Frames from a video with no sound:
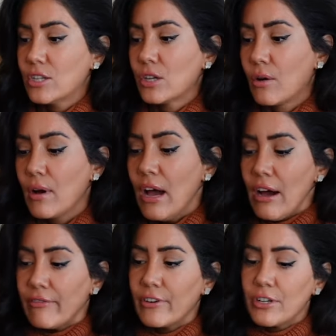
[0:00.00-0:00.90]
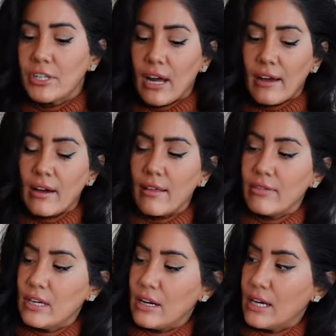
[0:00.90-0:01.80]
So first I
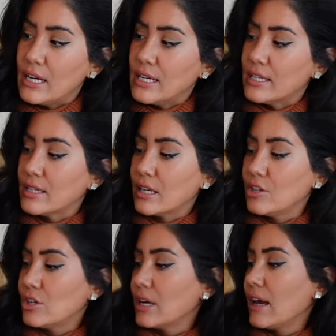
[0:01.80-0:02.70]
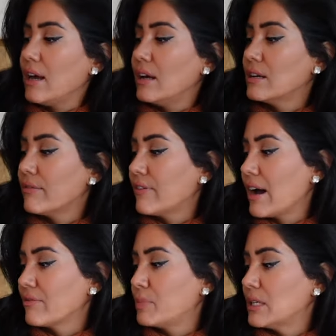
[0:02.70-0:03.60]
got this KitchenAid
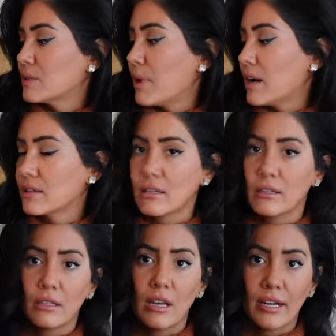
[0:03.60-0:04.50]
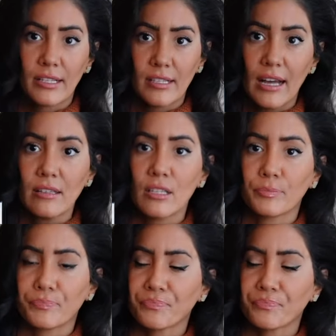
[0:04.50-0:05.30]
five piece pasta deluxe set.